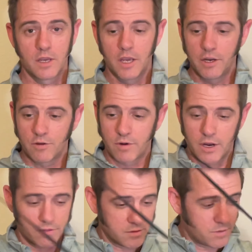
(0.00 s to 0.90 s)
and you run
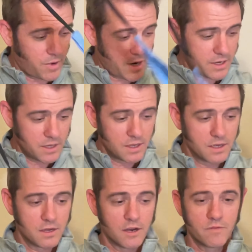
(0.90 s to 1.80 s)
it through the body
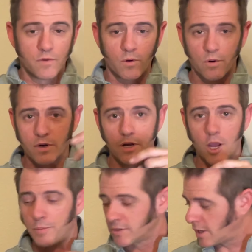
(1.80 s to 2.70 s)
of the horn a
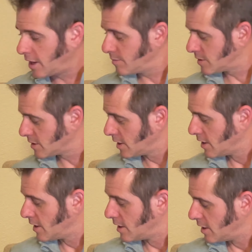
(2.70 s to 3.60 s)
couple times.
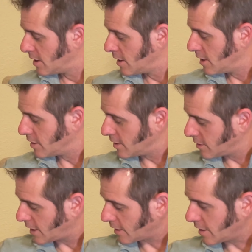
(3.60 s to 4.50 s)
And you
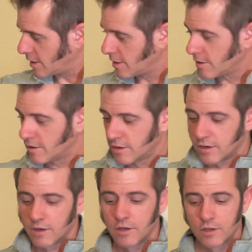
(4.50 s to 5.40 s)
take another,
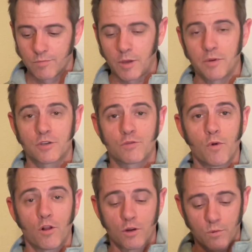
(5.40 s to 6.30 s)
maybe a
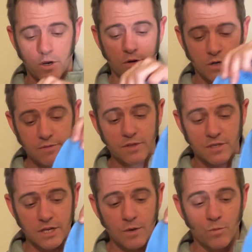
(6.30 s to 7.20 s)
smaller one or even the
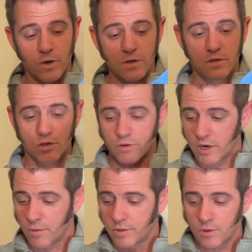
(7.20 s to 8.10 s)
same one, string
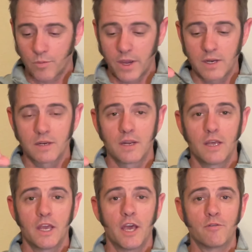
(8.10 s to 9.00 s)
with the weight,
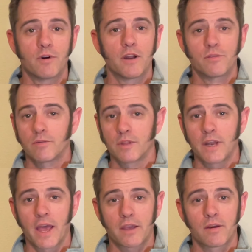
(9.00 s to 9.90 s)
and run it through the
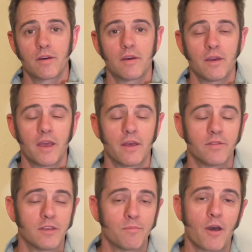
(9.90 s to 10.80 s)
neck and
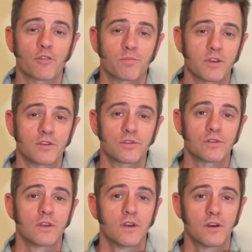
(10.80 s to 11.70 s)
the mouthpiece.
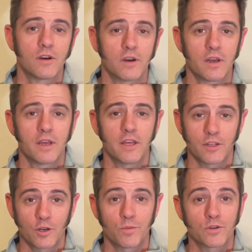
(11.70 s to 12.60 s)
And then
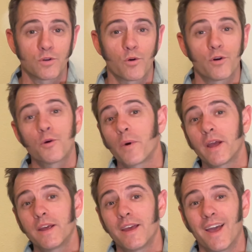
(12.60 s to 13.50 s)
you put your horn
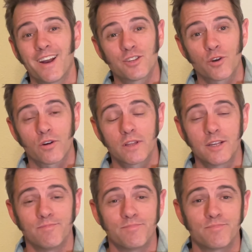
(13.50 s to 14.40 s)
away and it's all clean.